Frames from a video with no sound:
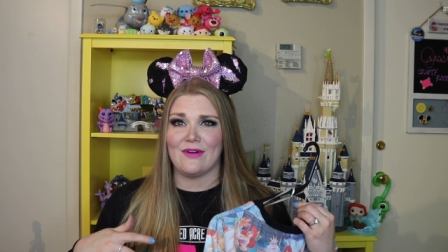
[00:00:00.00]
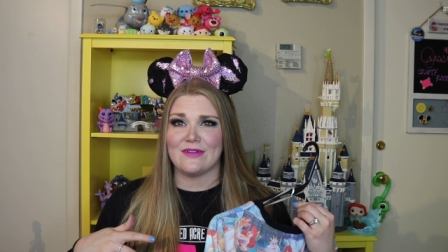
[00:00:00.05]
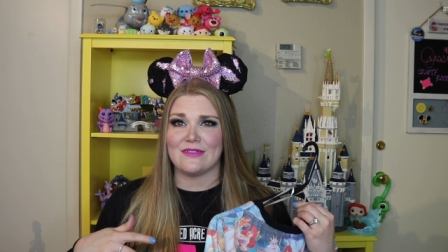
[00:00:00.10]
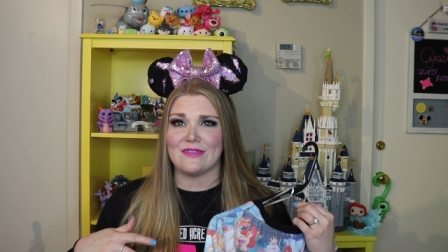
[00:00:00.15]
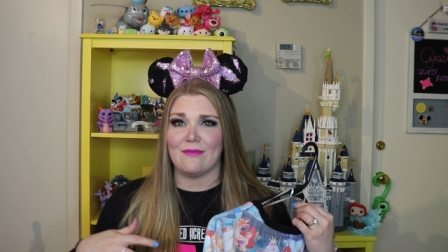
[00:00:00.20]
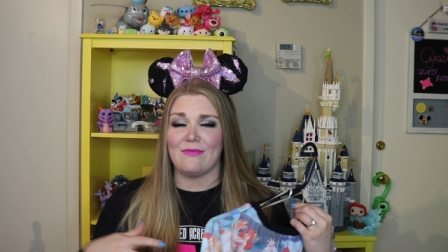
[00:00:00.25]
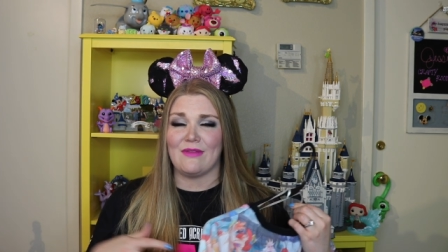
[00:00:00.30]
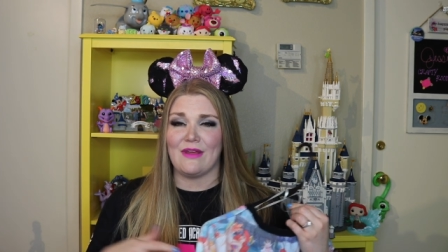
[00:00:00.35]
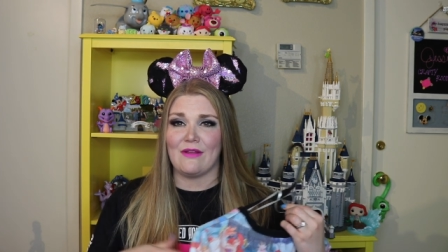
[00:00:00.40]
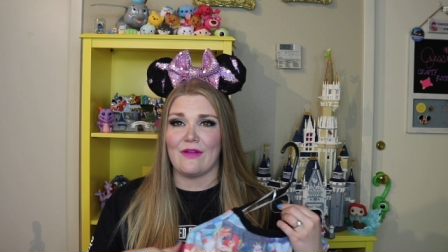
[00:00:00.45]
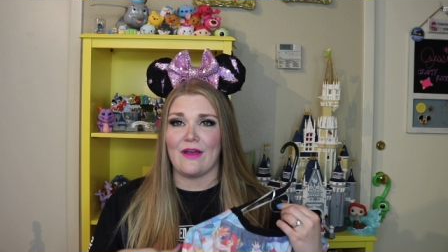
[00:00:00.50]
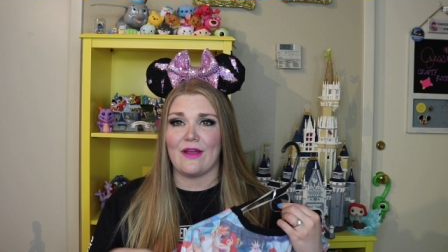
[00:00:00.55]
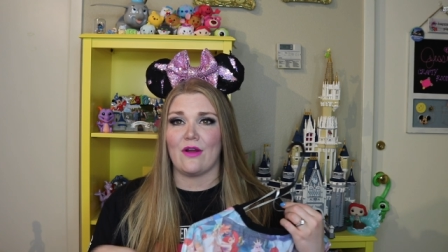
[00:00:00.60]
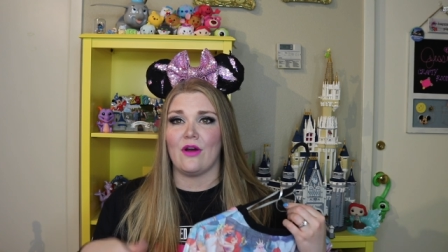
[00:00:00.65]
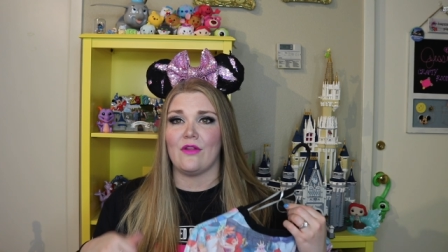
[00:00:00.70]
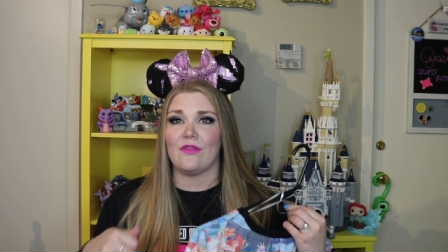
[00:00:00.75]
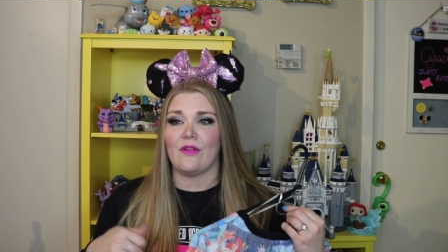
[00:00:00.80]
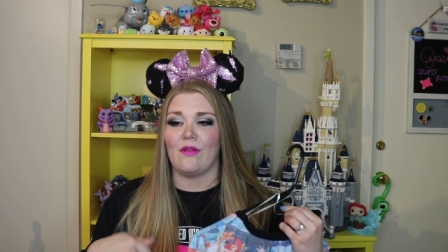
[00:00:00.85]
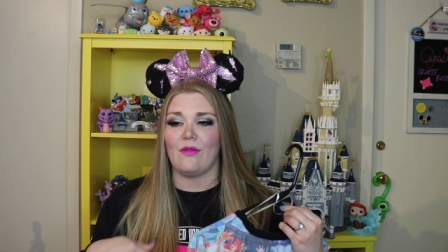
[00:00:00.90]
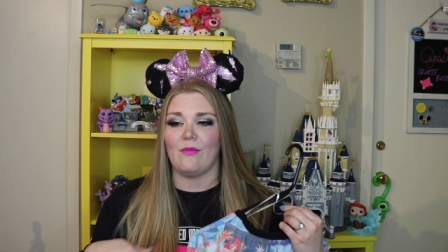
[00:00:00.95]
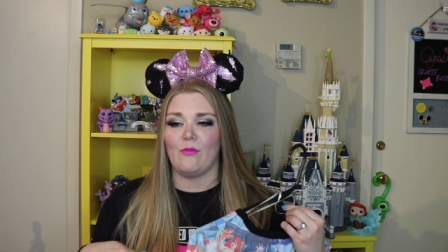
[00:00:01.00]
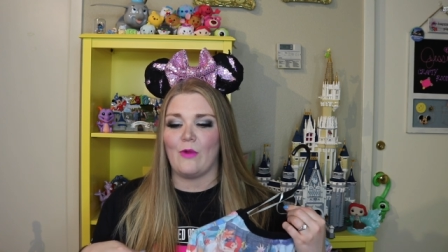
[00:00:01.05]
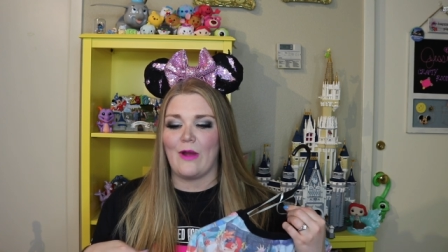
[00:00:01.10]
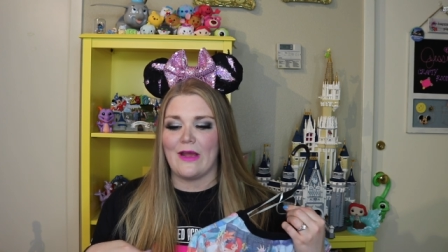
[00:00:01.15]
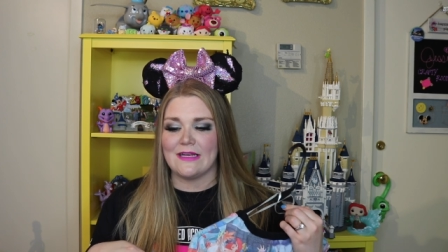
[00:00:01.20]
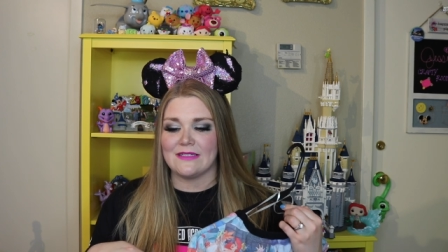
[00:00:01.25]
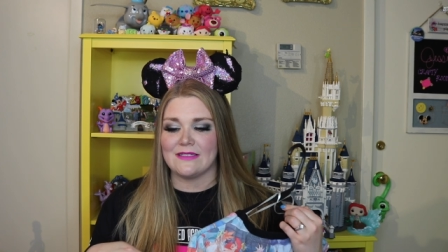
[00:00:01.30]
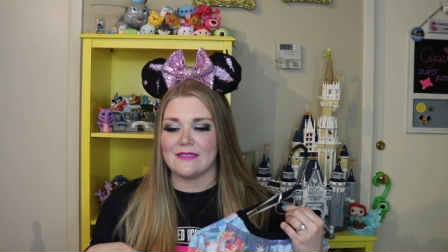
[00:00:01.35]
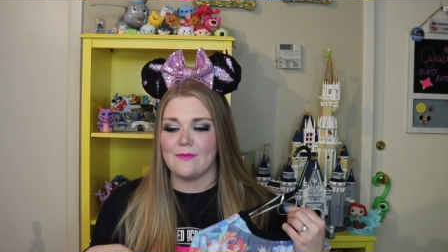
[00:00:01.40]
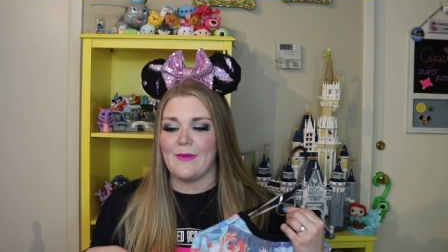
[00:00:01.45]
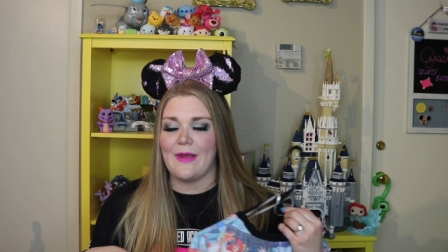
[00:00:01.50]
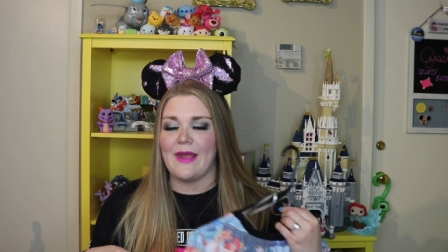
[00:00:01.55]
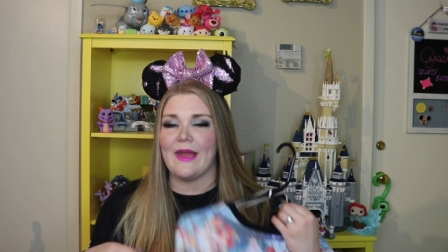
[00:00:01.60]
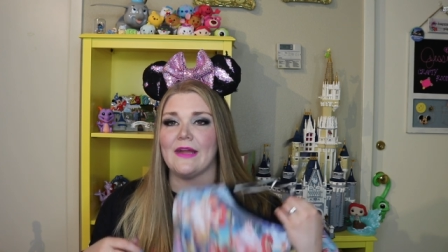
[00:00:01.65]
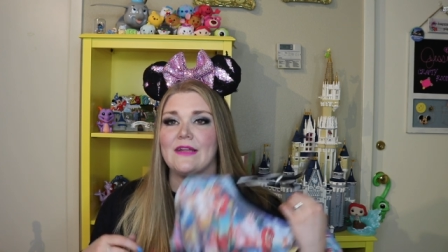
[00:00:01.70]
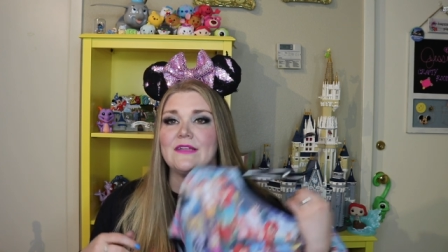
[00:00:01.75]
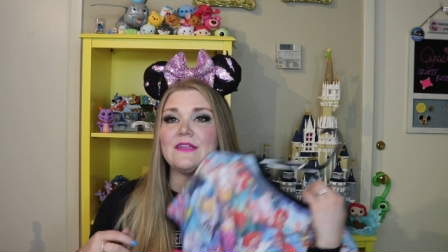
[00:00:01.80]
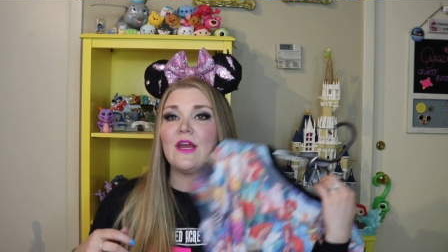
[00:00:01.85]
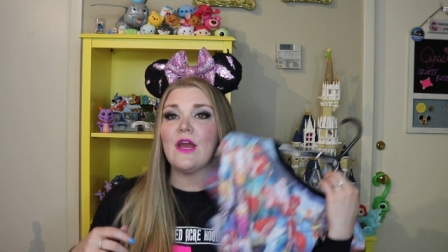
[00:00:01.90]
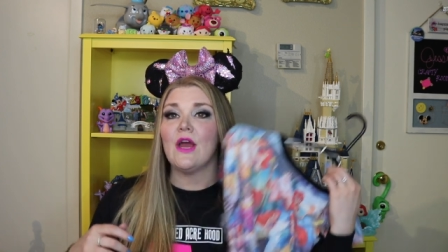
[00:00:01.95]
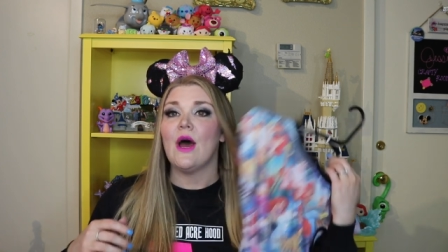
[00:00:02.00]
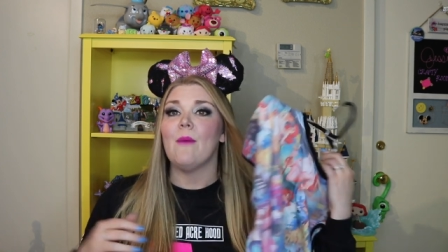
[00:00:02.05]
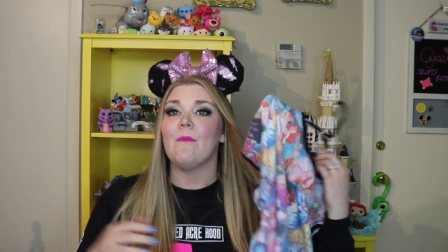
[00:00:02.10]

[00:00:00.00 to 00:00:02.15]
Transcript: or something like on the waistband.